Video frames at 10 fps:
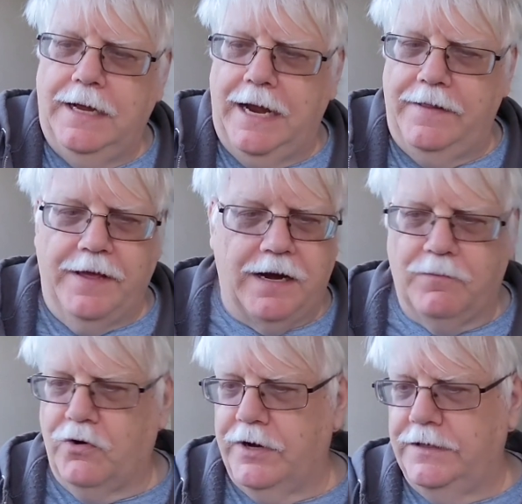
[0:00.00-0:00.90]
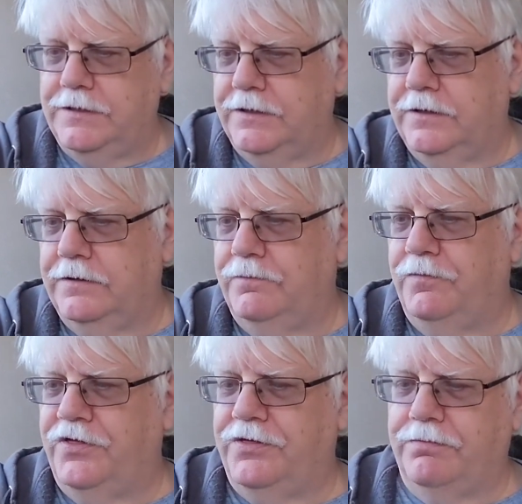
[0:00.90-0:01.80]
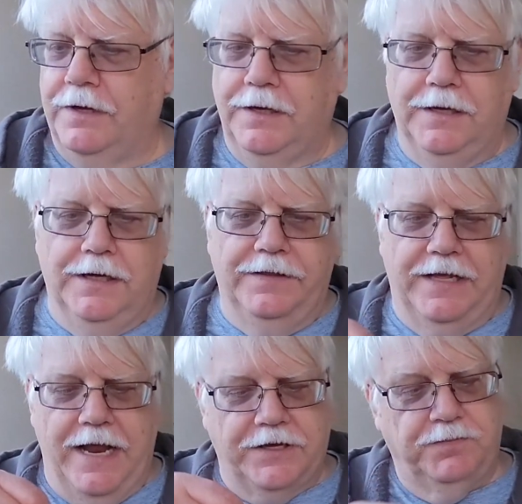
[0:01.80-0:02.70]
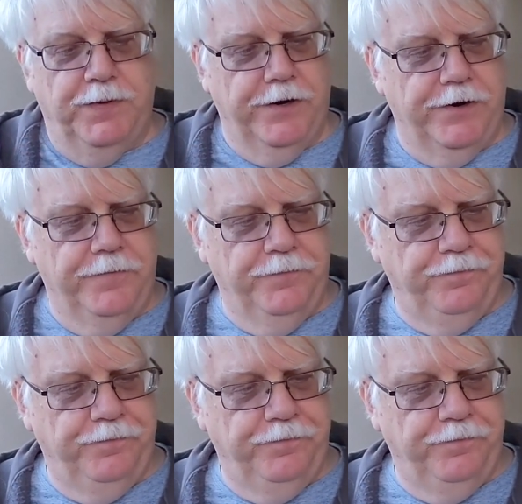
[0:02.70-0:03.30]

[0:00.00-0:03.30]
And then I'm going to the next beer